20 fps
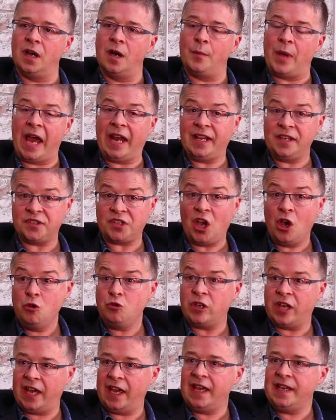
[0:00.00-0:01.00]
And it's
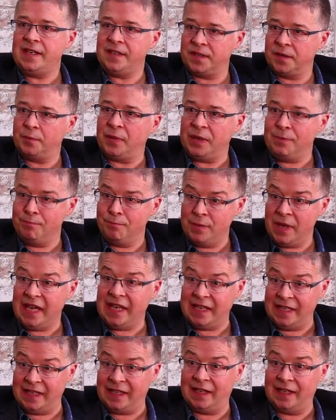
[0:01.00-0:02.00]
okay to be
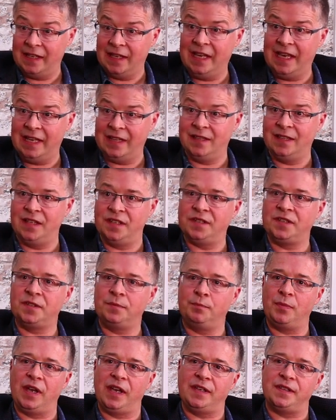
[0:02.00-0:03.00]
me in this
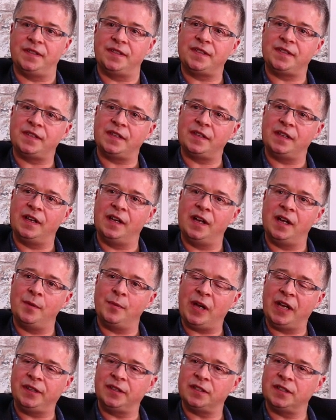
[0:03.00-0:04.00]
space.
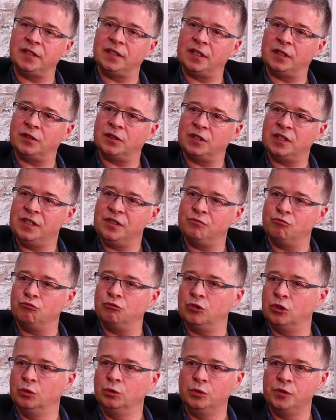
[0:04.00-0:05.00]
And that these
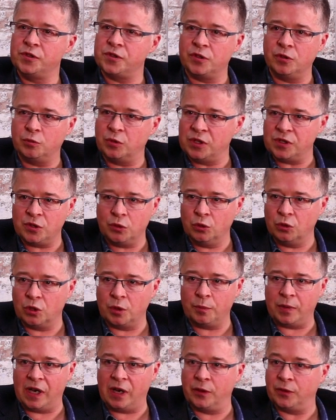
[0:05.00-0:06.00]
rules that we
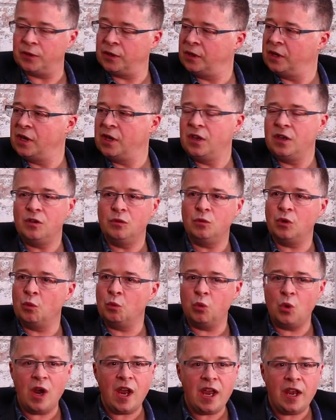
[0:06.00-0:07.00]
talk about,
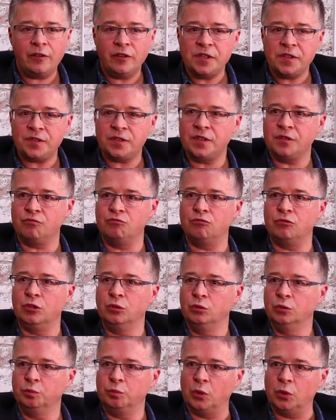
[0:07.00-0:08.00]
where is this
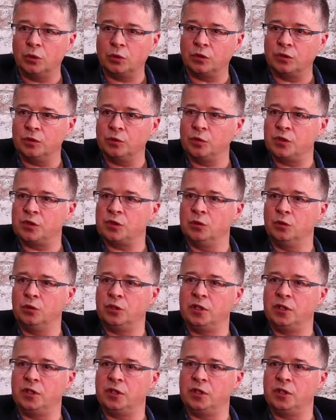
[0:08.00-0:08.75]
rule book that we're